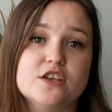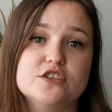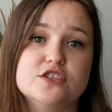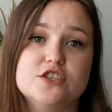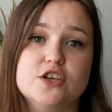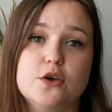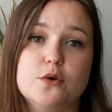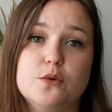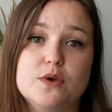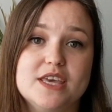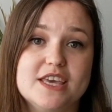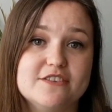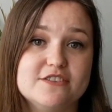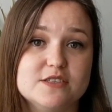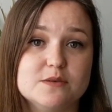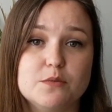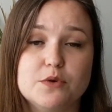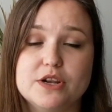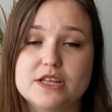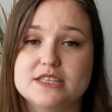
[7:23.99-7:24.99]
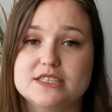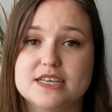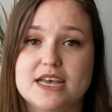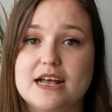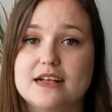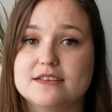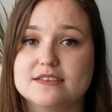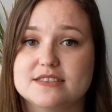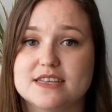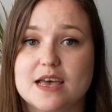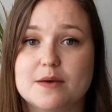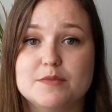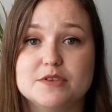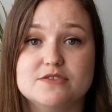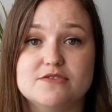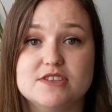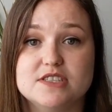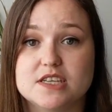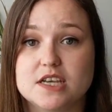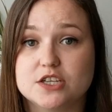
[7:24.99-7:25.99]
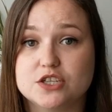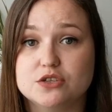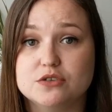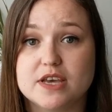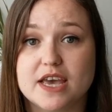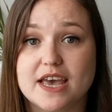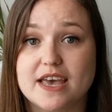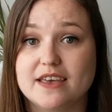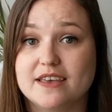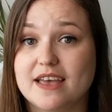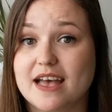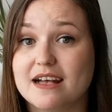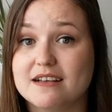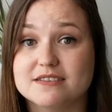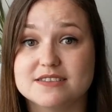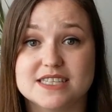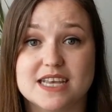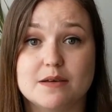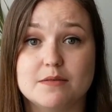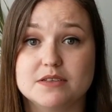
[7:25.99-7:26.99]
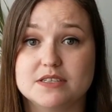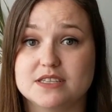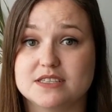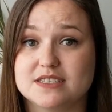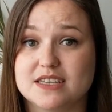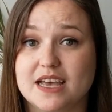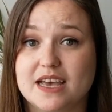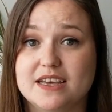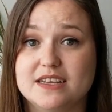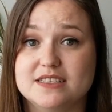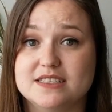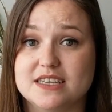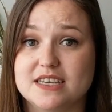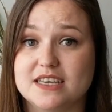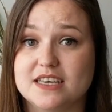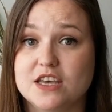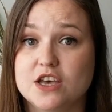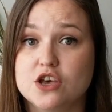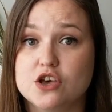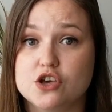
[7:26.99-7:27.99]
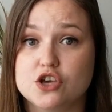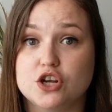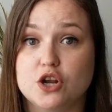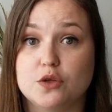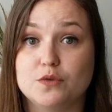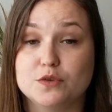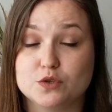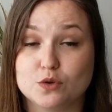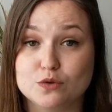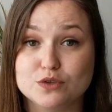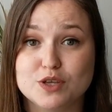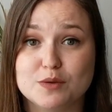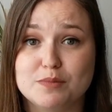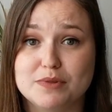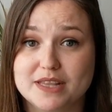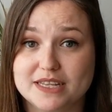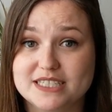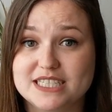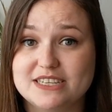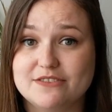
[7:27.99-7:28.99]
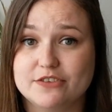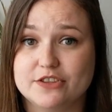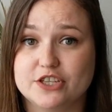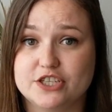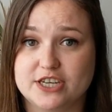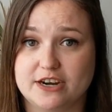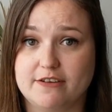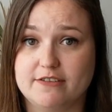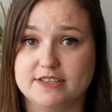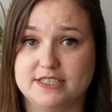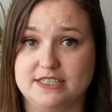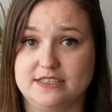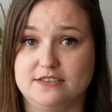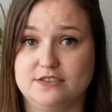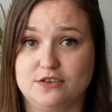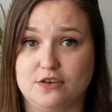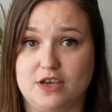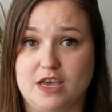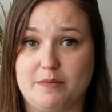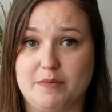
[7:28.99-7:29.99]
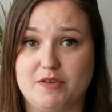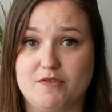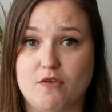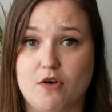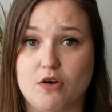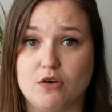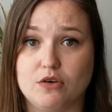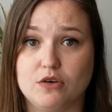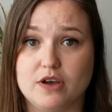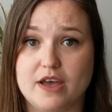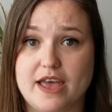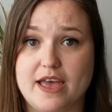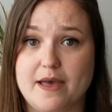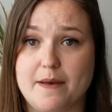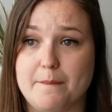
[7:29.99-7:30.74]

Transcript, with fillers: So give some money to Alzheimer's Research UK, Alzheimer's Society. You know, there's also plenty of other charities, don't get me wrong.